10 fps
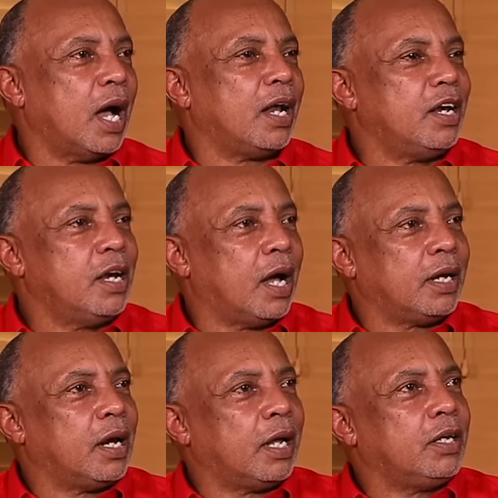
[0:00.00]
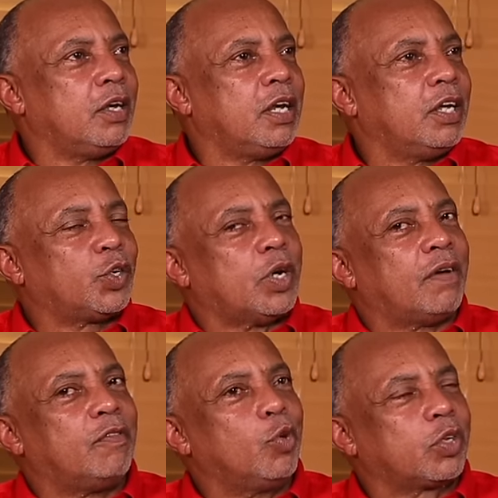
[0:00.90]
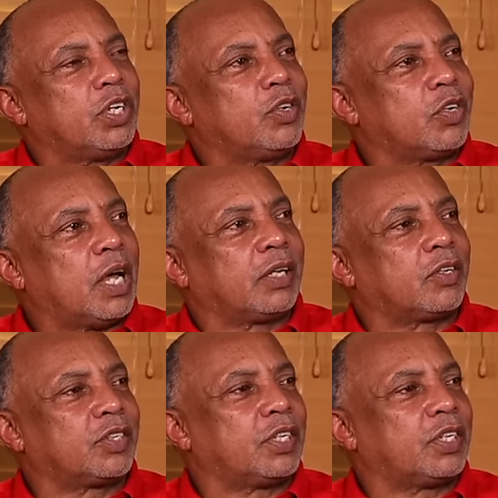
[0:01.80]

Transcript: Mm. And they should have looked into that to